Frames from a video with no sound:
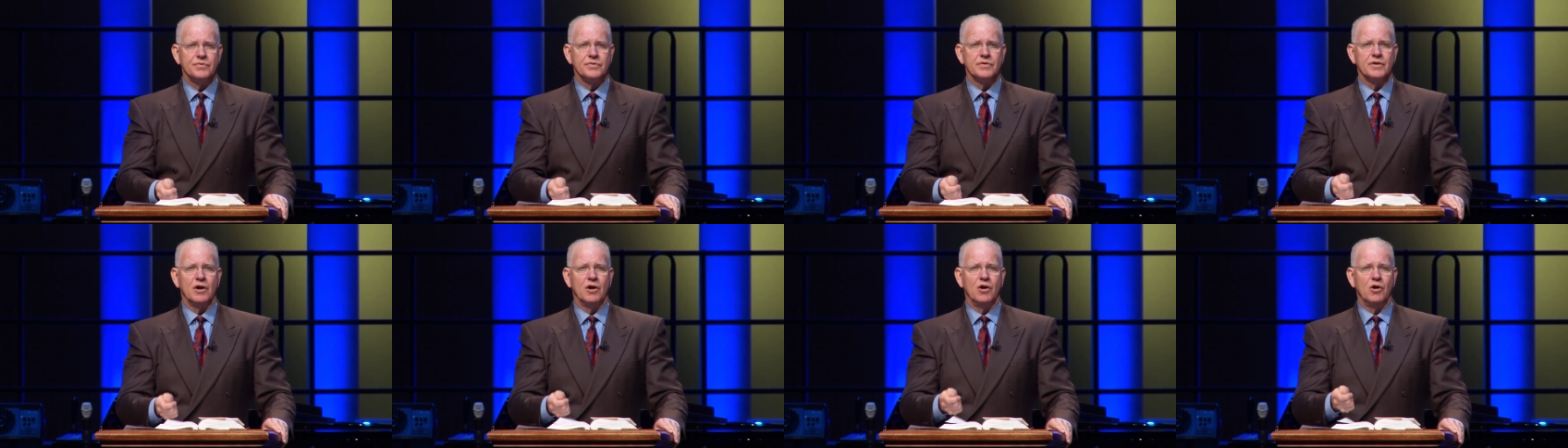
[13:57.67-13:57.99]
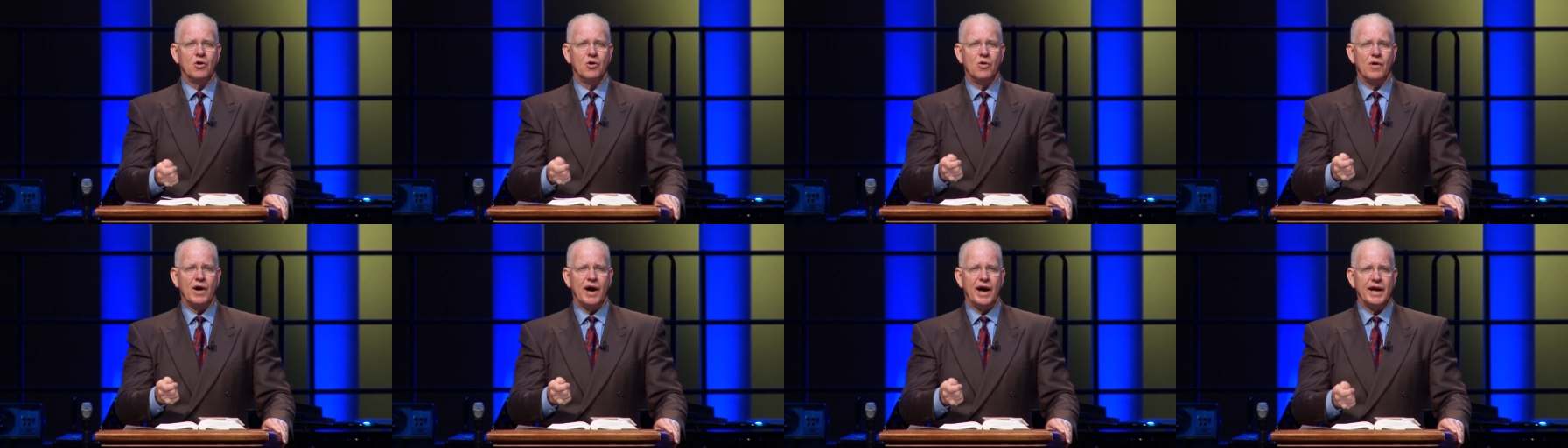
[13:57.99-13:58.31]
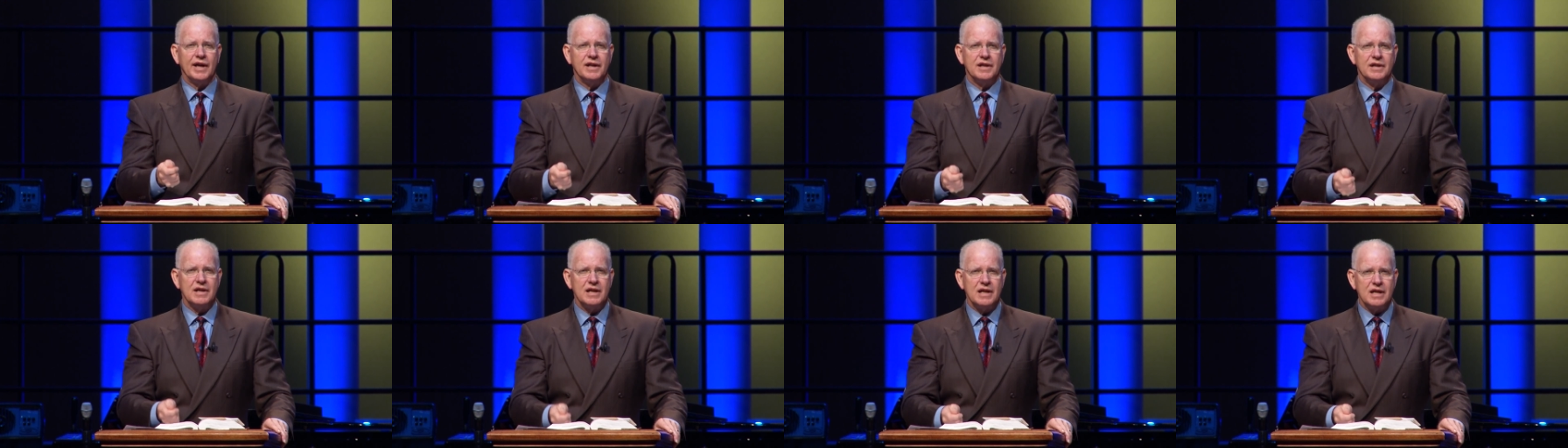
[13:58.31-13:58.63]
Oh, I
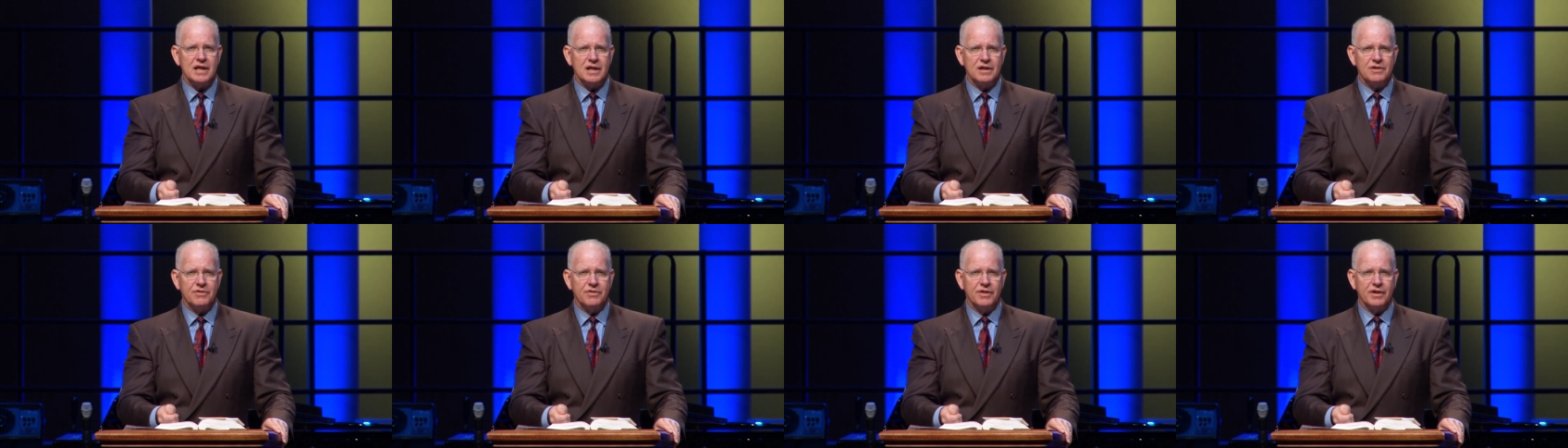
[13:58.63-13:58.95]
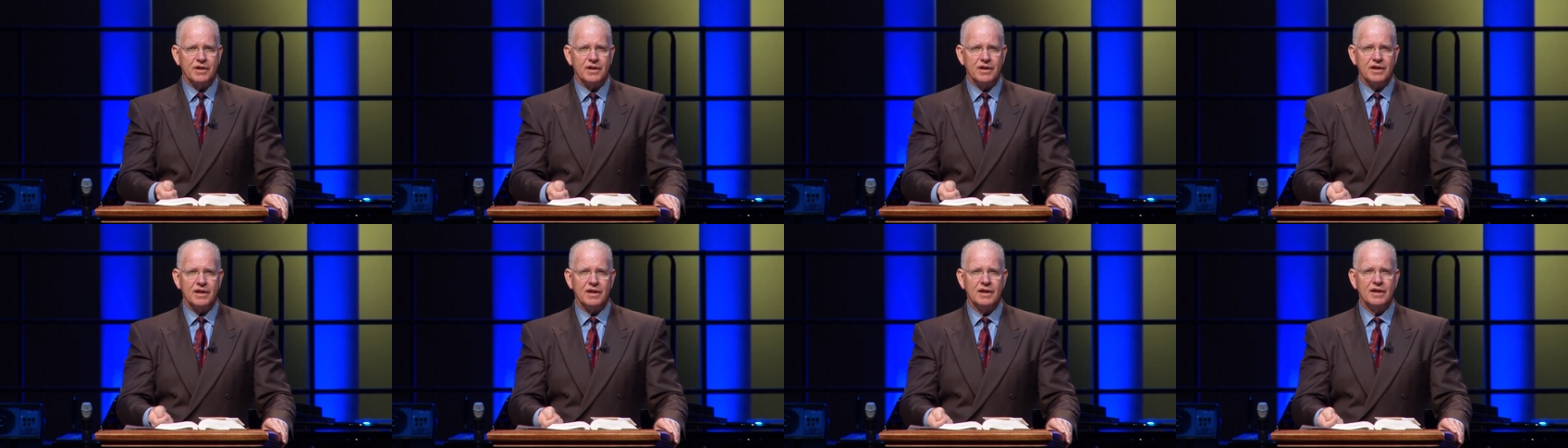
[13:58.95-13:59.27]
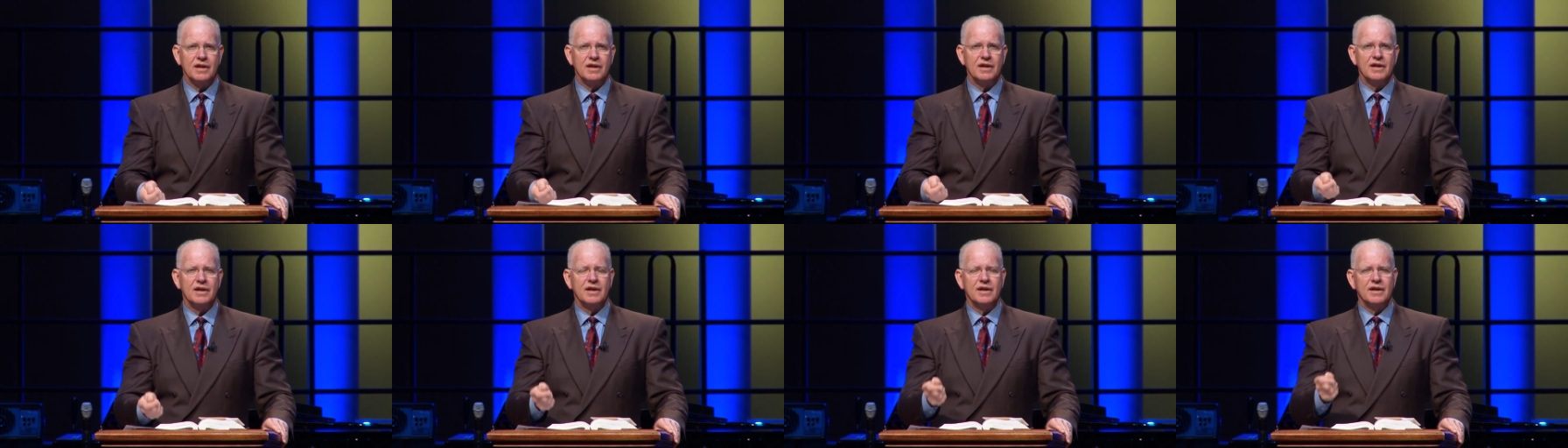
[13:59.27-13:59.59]
need thee.
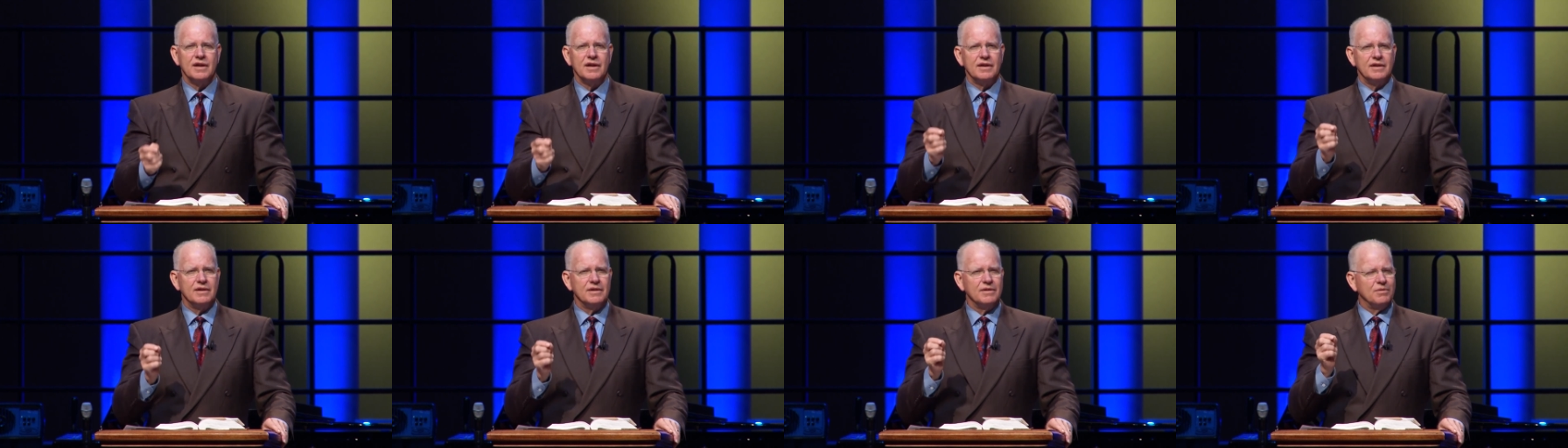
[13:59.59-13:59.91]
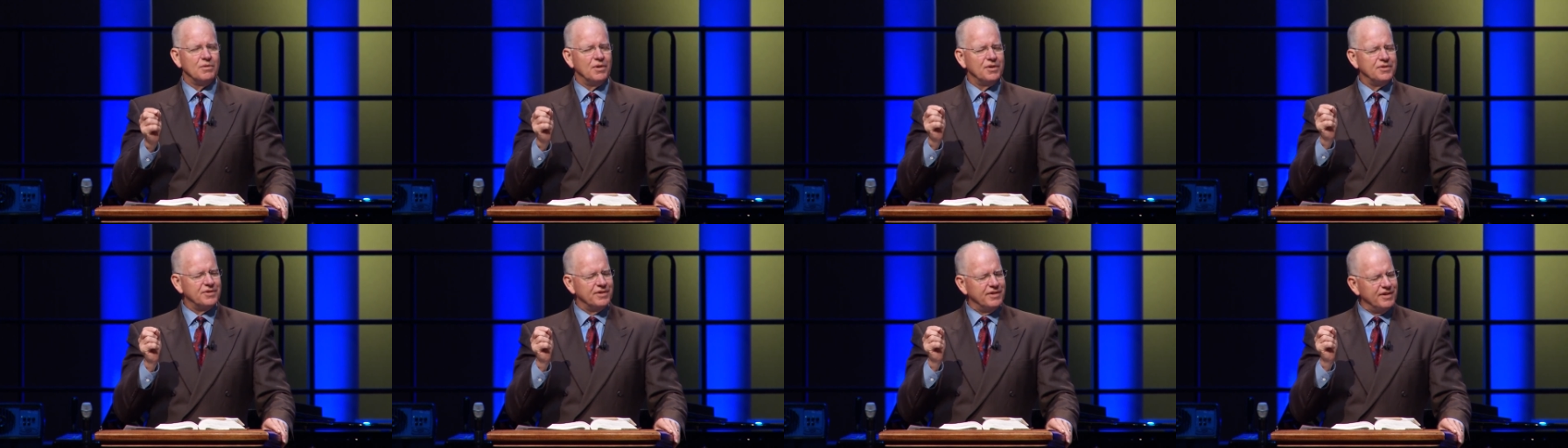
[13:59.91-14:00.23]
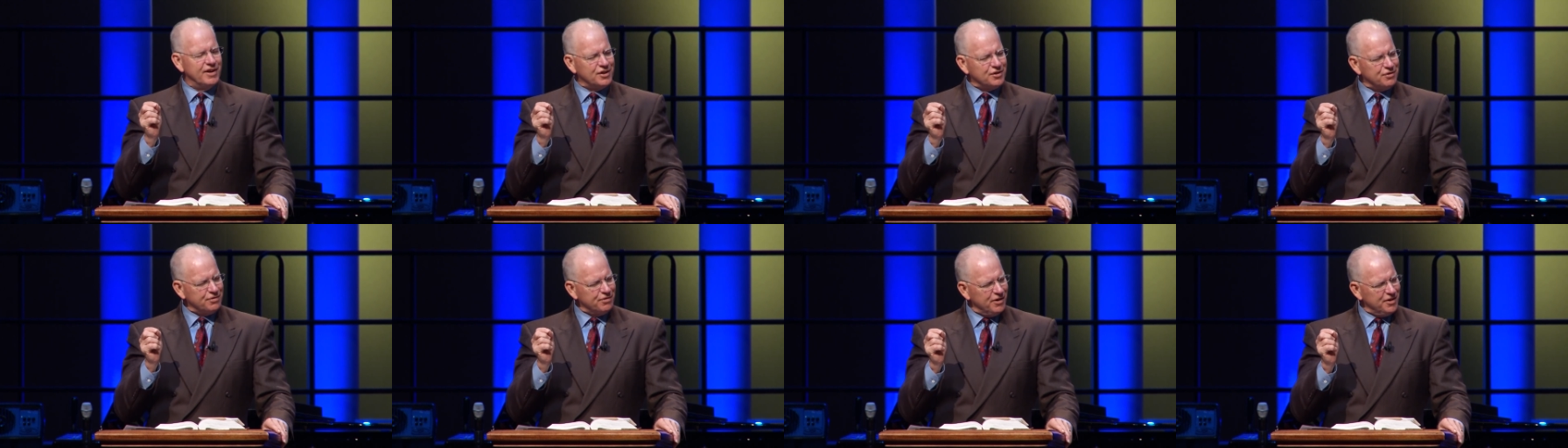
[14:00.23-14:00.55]
What's the
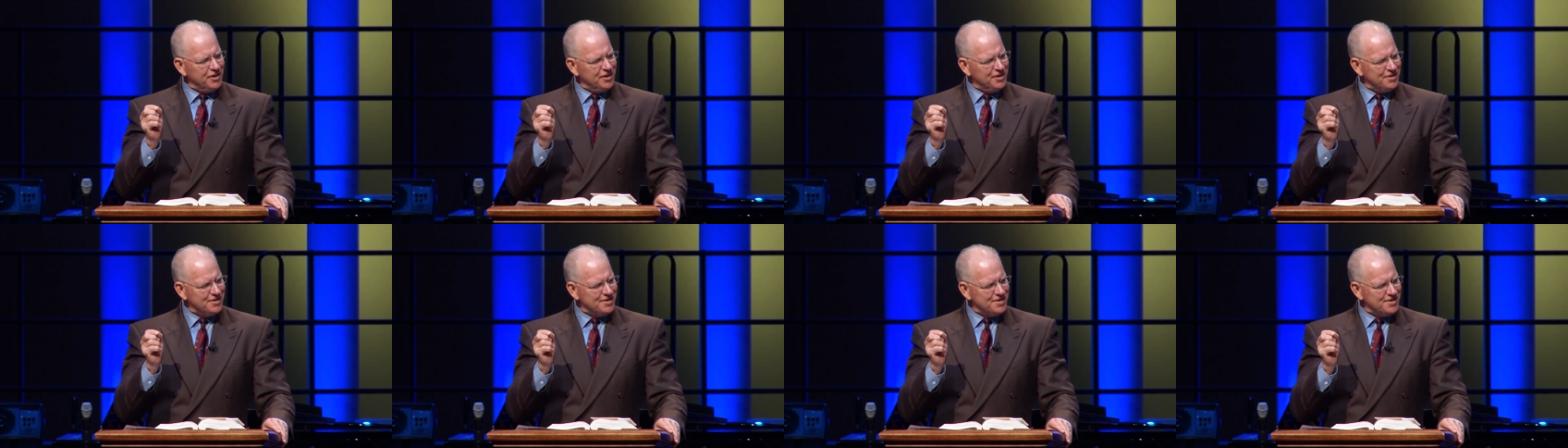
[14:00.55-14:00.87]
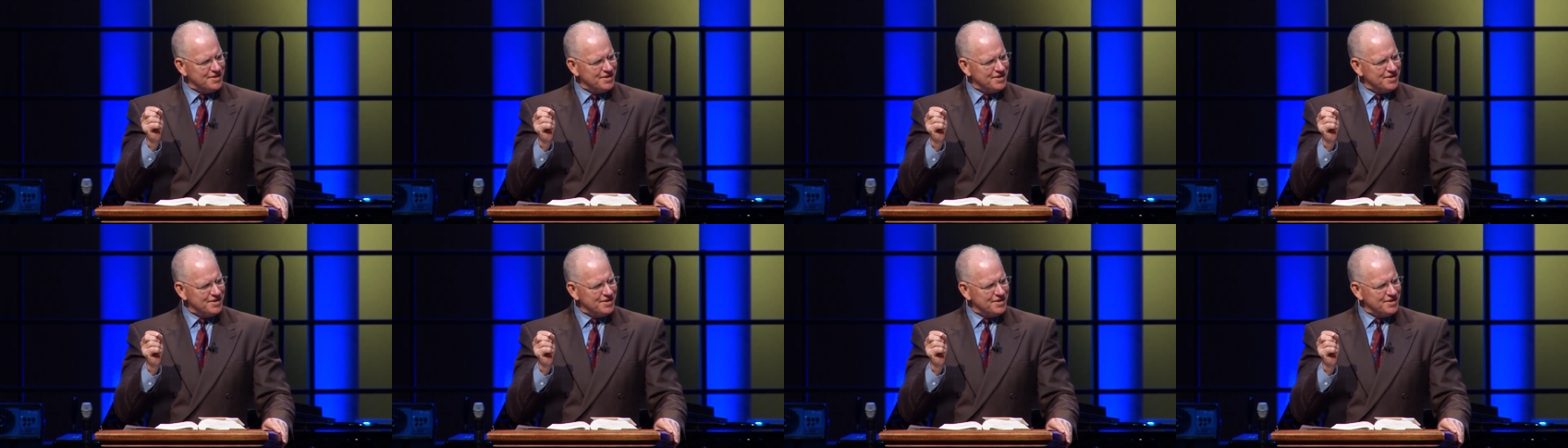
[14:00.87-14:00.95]
next phrase?